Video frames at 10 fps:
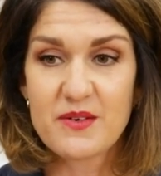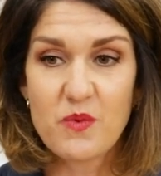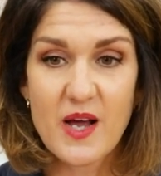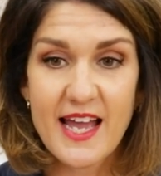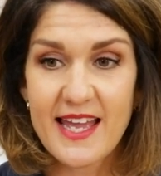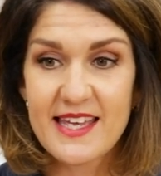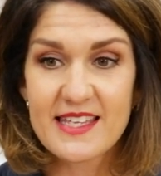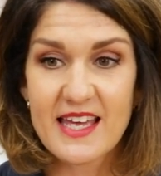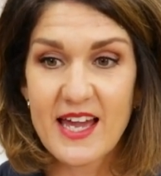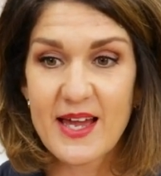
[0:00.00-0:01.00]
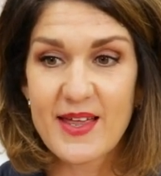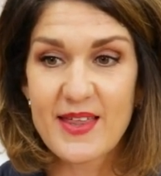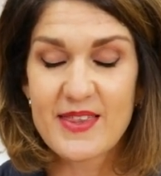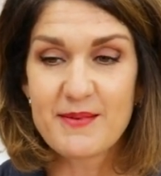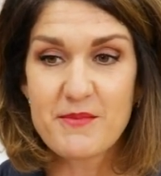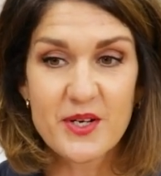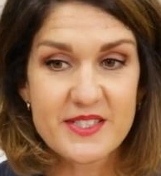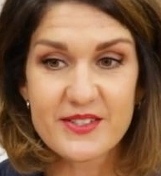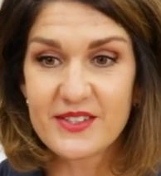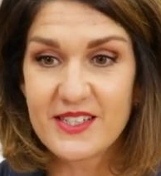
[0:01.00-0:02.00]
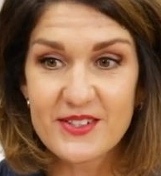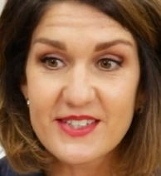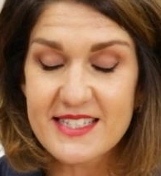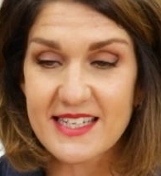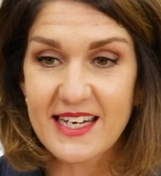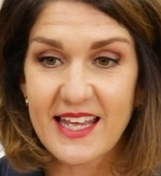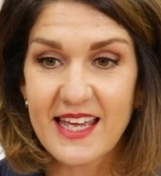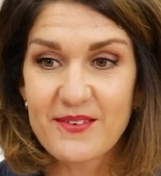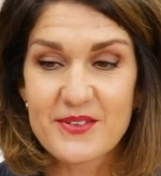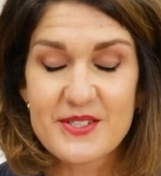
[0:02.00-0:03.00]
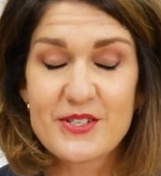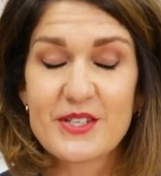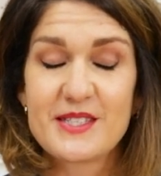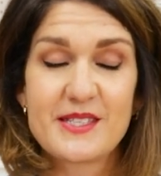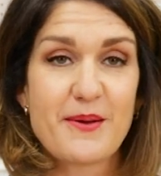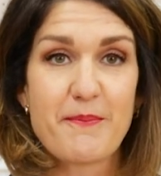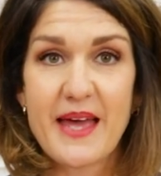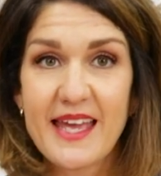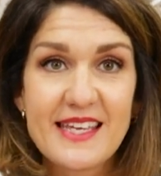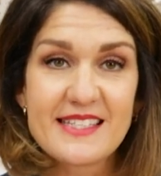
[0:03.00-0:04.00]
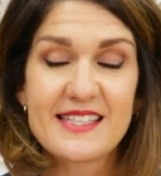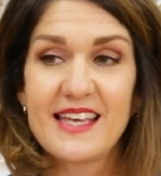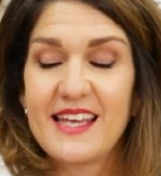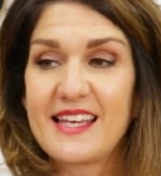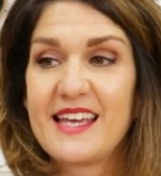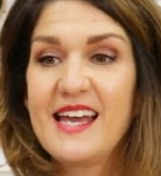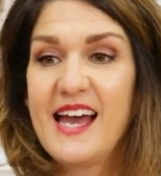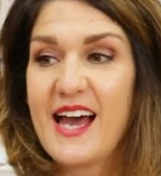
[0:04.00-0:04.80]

The way the model looked in it was just amazing.